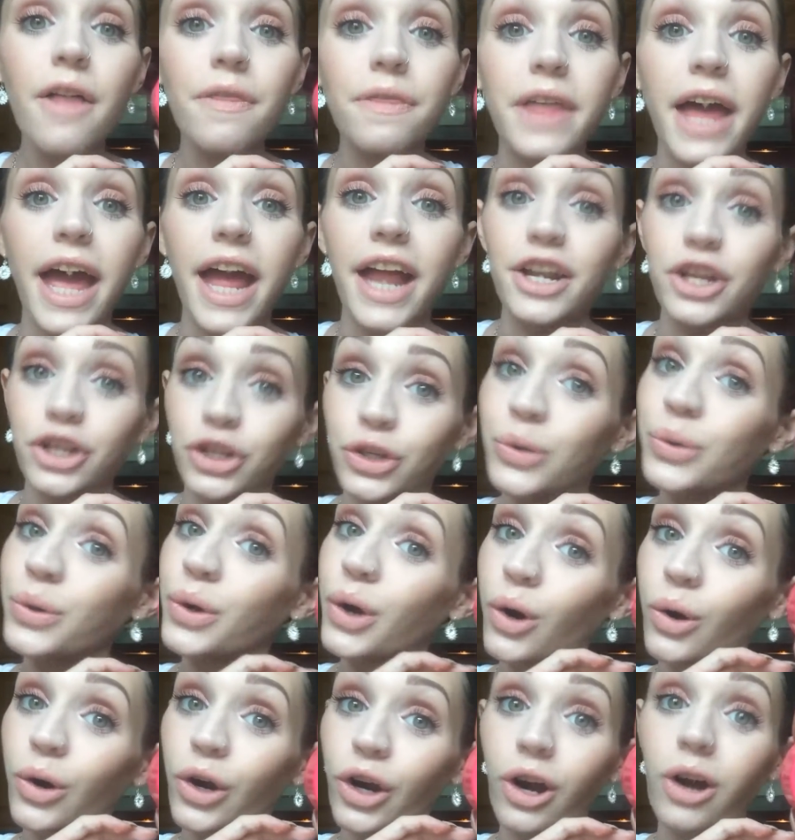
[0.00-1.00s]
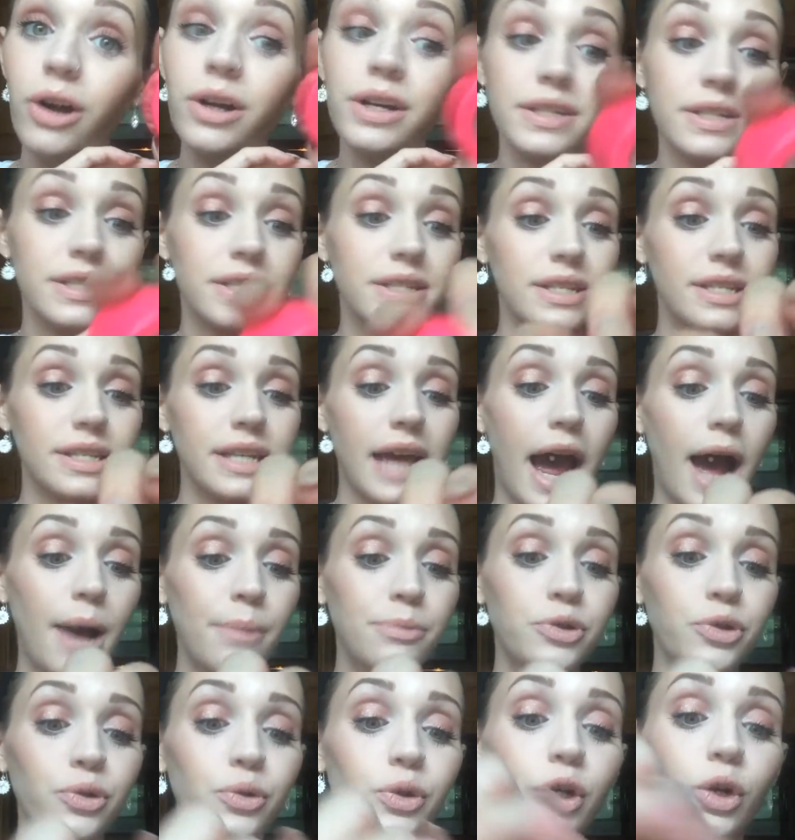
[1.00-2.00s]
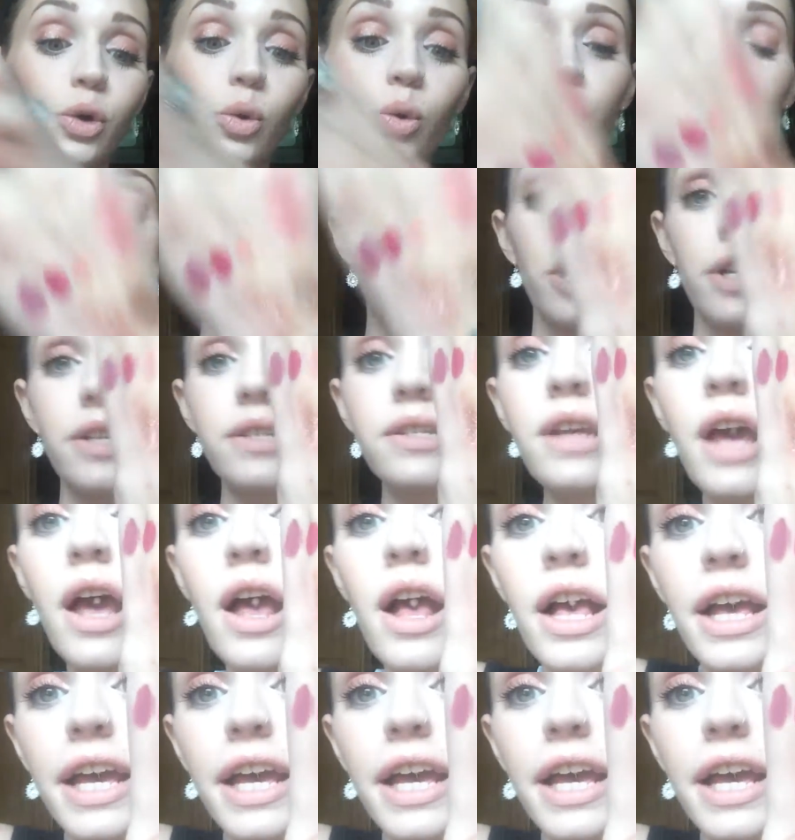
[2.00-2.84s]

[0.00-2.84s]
then you go, girl, because this is absolutely gorgeous.